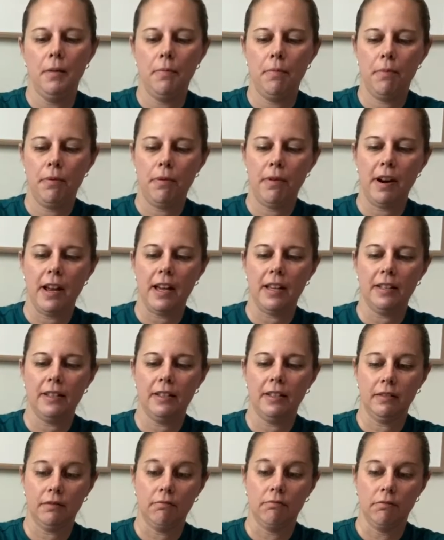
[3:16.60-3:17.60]

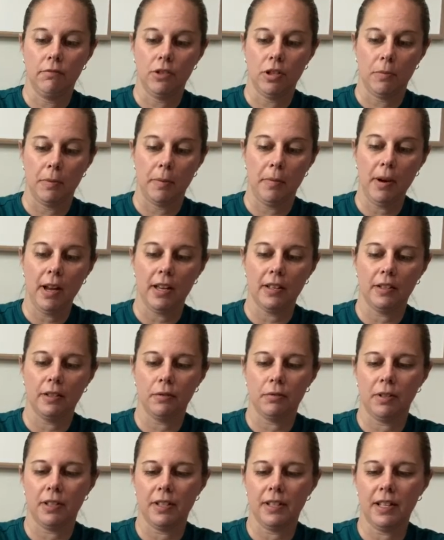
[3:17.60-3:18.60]
pressed is
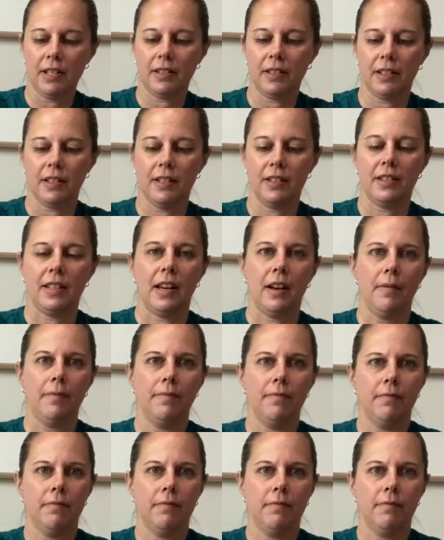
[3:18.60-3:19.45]
what it says it is, yeah.